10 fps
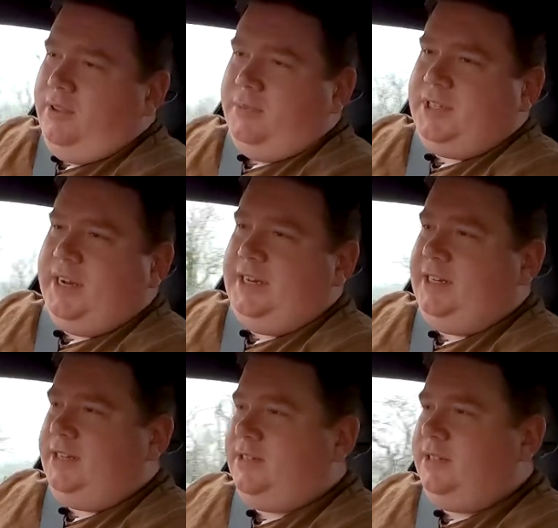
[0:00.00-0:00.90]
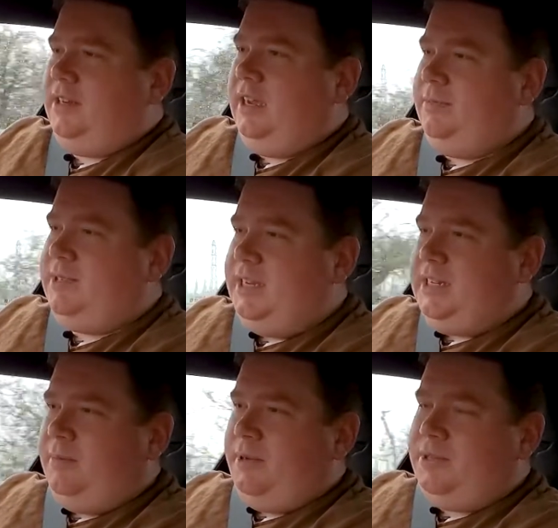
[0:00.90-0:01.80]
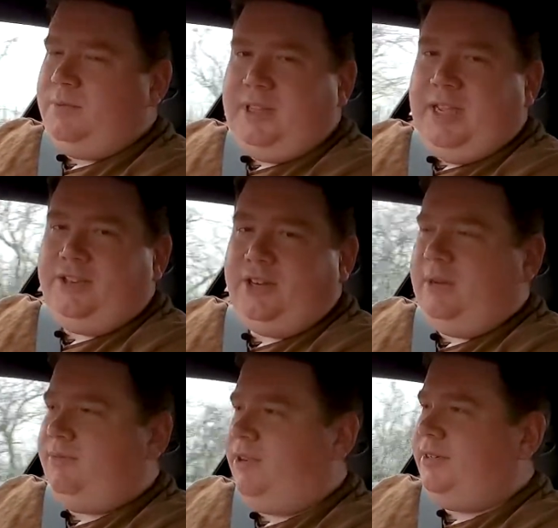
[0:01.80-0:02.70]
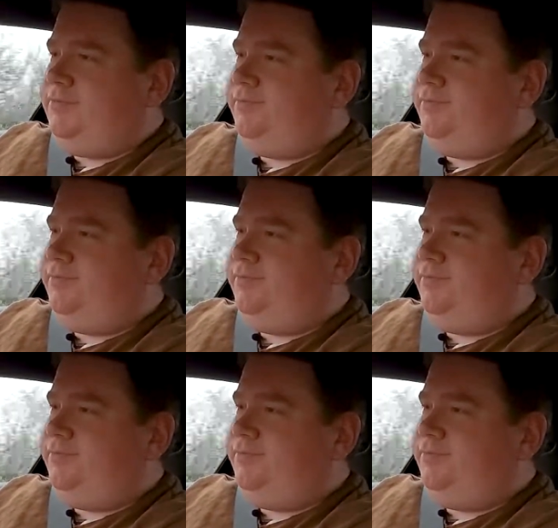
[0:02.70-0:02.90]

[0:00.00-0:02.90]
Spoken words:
the Mercedes setup is with the engine up front.